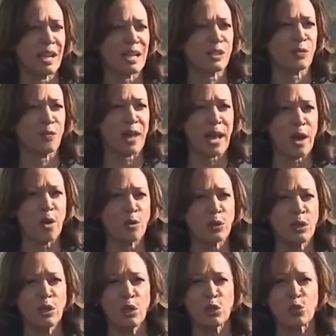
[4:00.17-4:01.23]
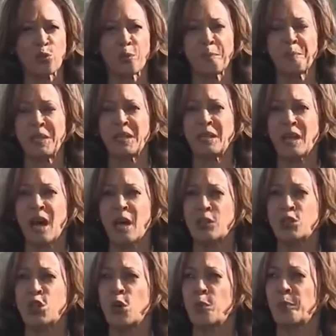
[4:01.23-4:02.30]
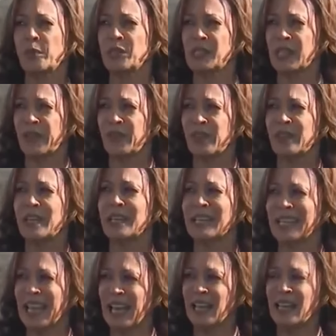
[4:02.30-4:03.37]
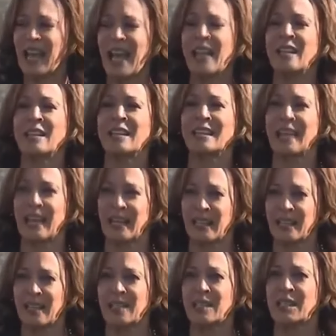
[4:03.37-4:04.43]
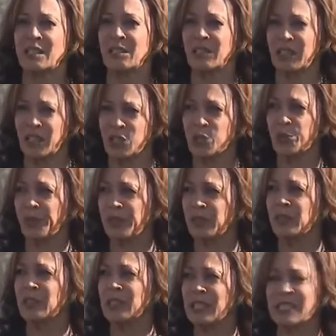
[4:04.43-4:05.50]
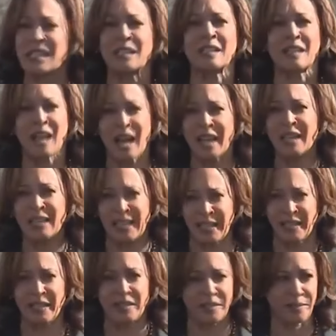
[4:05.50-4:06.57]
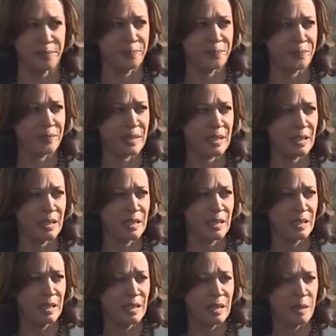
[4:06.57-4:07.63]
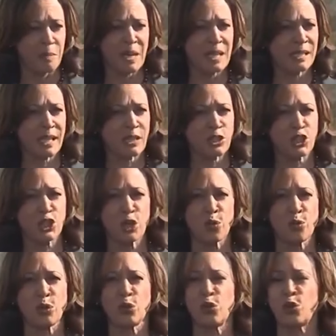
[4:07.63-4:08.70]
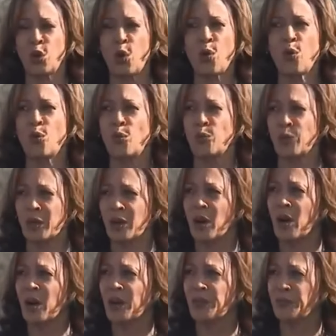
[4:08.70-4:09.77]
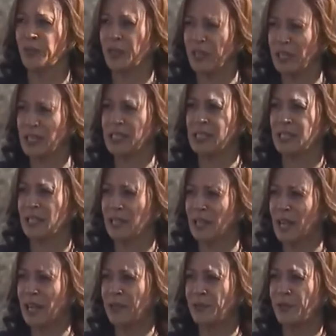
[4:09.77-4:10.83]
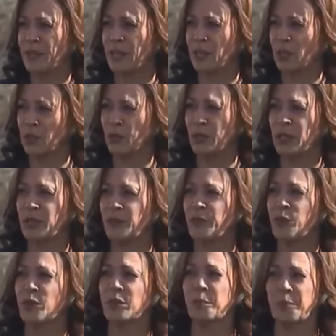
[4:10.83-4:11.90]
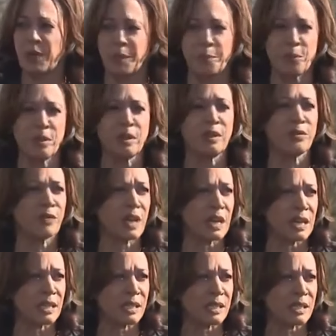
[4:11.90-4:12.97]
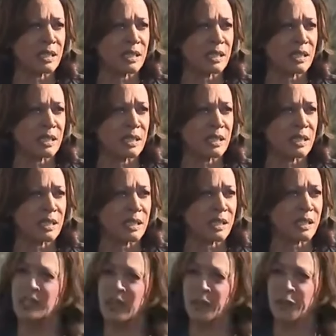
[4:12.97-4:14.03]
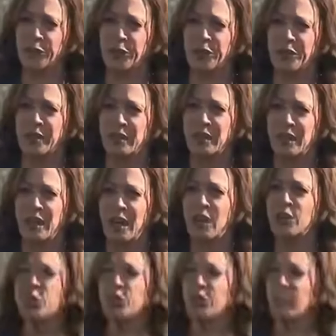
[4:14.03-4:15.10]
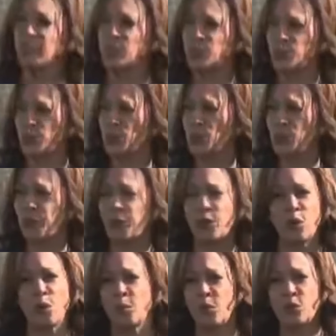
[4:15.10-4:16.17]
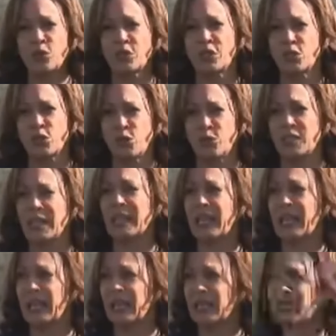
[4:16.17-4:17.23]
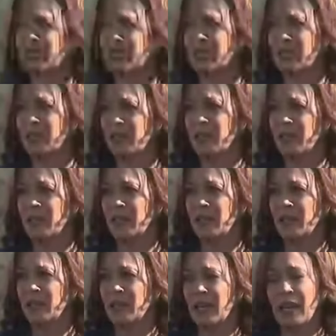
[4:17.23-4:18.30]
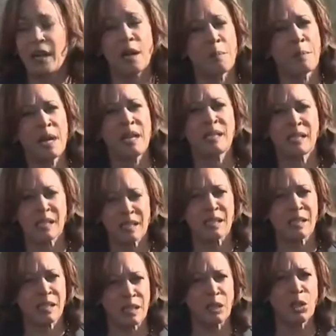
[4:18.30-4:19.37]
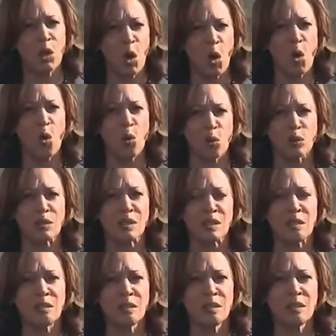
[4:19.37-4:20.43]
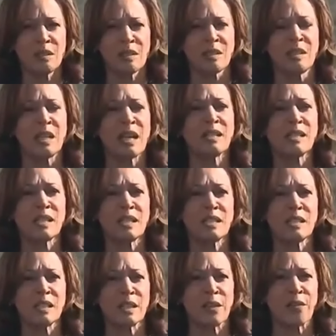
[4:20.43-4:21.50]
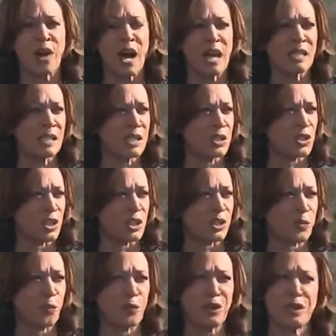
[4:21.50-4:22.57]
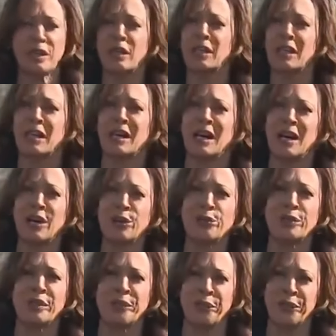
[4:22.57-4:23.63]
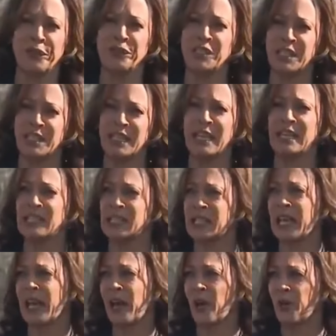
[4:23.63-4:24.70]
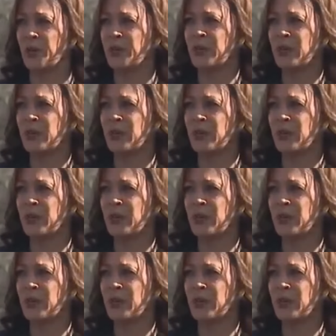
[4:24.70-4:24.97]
that has vowed to repeat October 7th again and again until Israel is annihilated. Hamas has shown no regard for innocent life, including for the people of Gaza, who have suffered under its rule for almost two decades. And Hamas still holds dozens of hostages for nearly 150 days now.